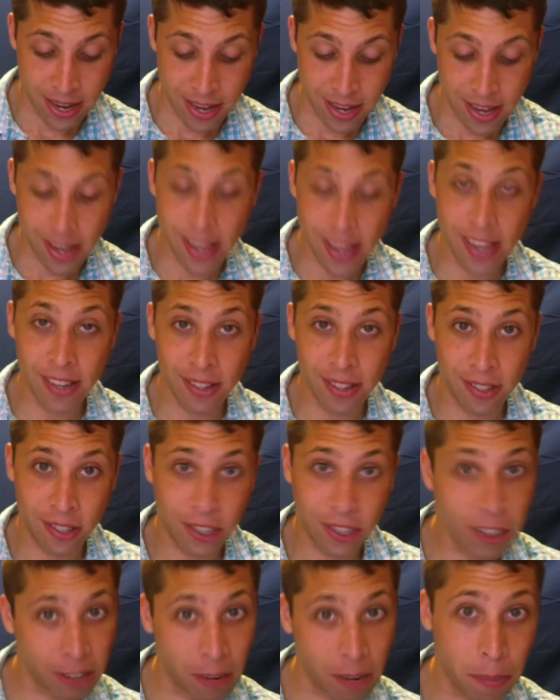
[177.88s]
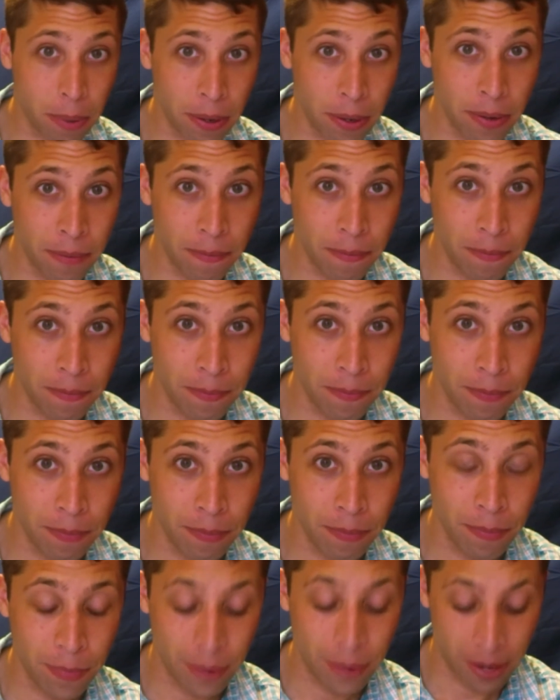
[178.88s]
is syrup
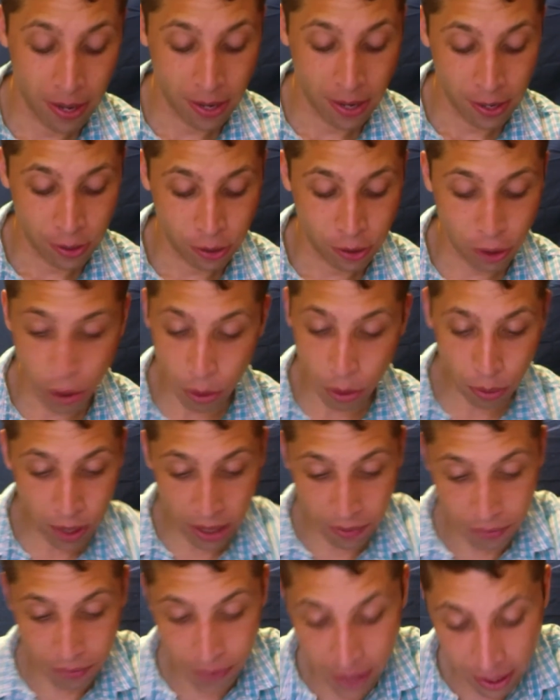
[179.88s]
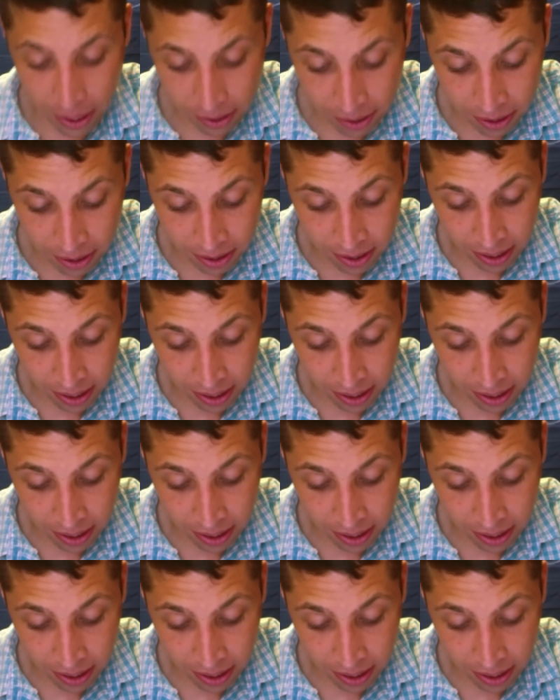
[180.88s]
so if this is the